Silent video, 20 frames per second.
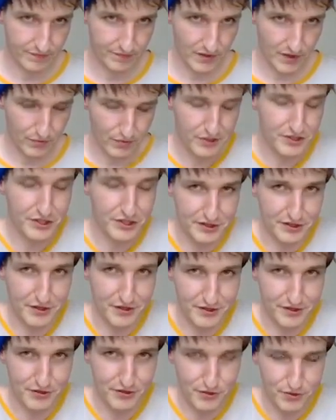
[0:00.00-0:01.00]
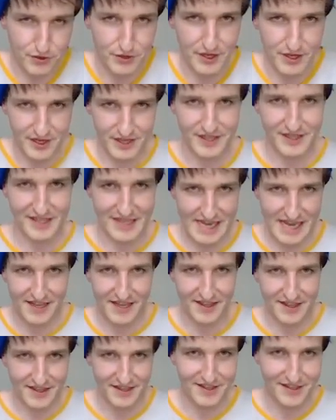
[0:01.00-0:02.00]
which is cool in the
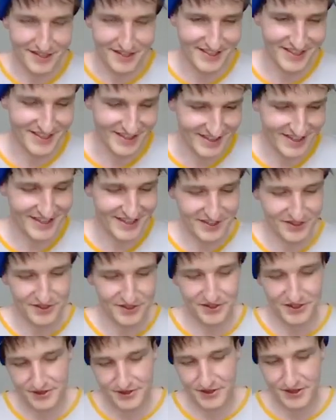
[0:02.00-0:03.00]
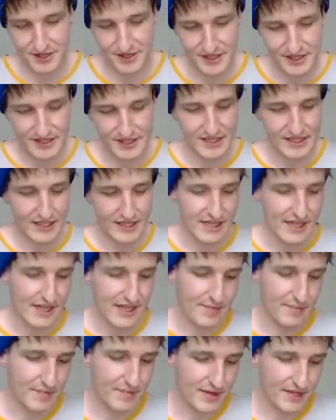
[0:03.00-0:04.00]
end, yeah, you know.
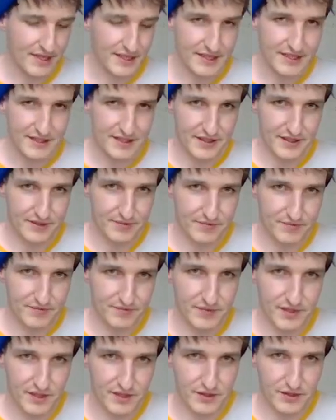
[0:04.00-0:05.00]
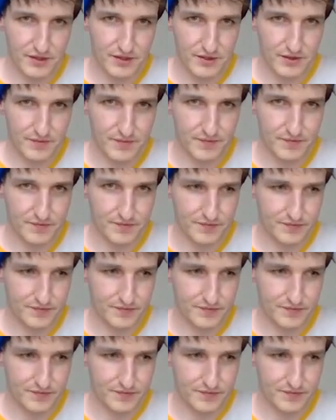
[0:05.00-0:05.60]
But yeah, so